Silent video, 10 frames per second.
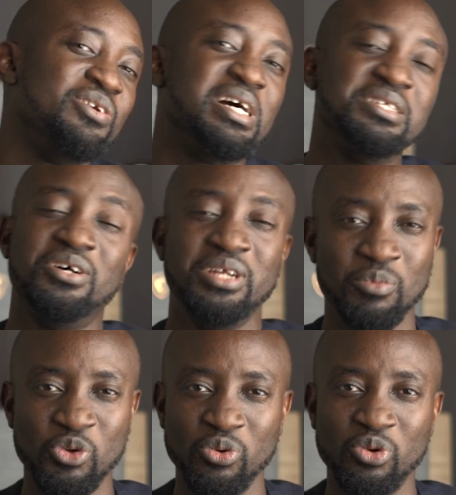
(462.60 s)
you can tell
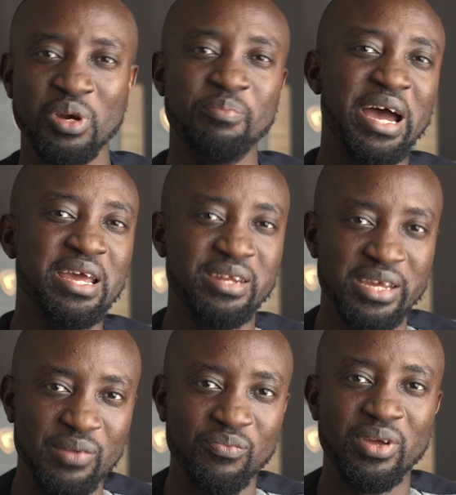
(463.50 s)
them you do it by
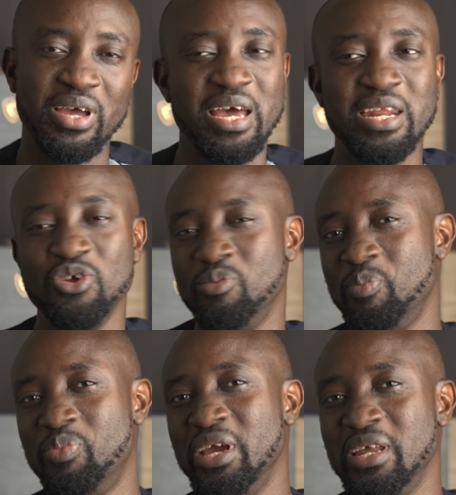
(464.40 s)
day. And then you'll be
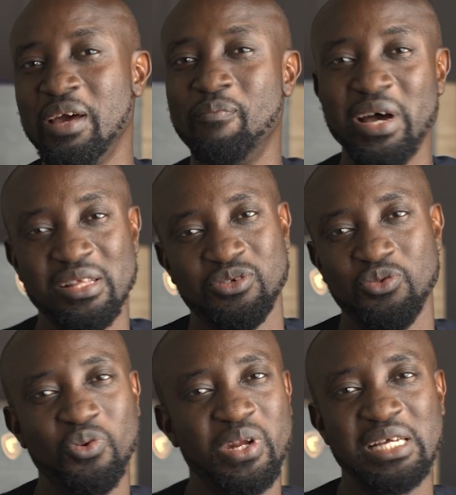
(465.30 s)
paying them. But
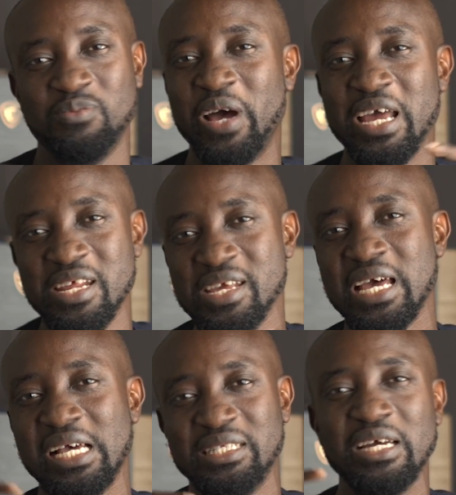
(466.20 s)
know that by day
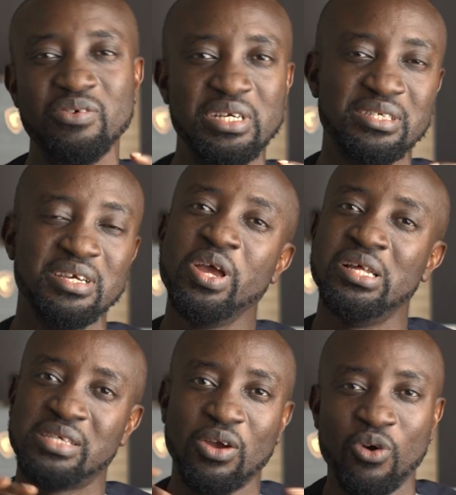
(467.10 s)
has the risk. When
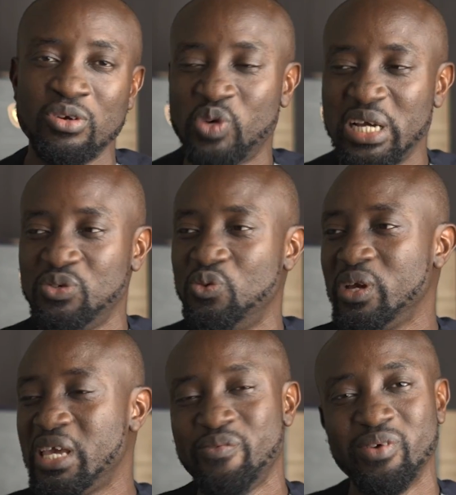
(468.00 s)
it's a contract, you
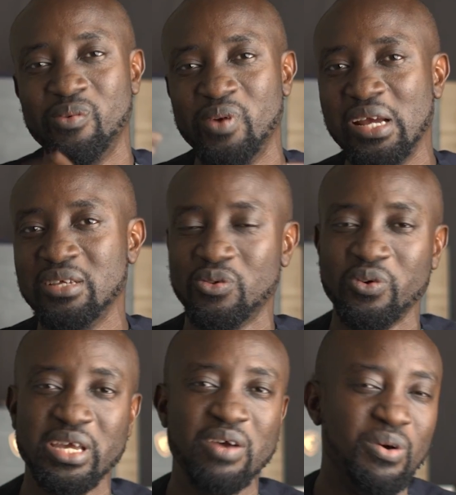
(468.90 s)
don't care if it rains, you
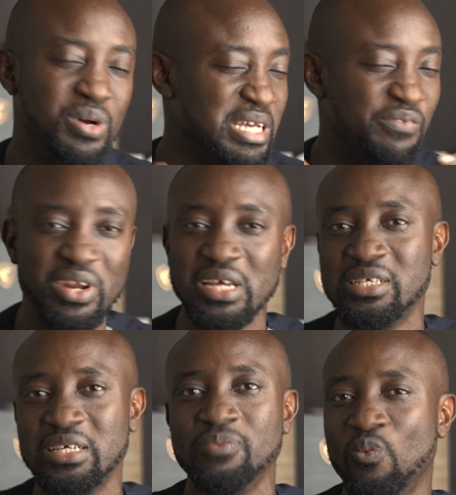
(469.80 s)
don't care if the water
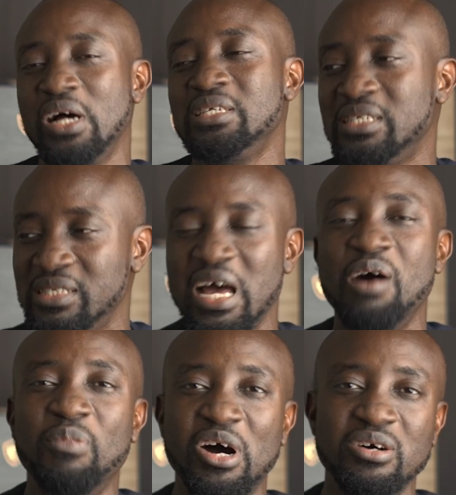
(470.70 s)
finishes. Once it's that
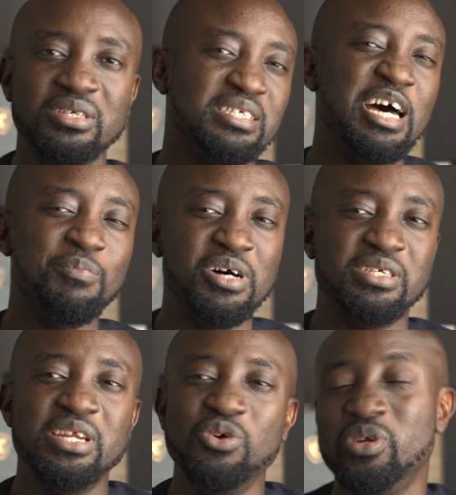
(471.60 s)
amount, it's that amount.
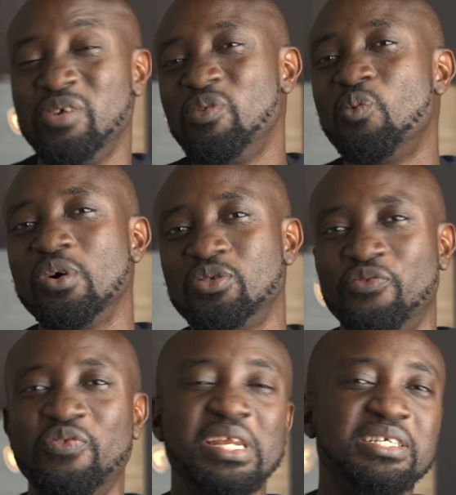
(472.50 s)
And they would even want to
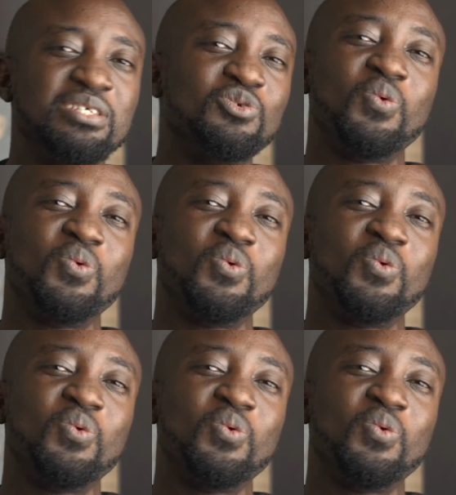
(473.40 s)
finish it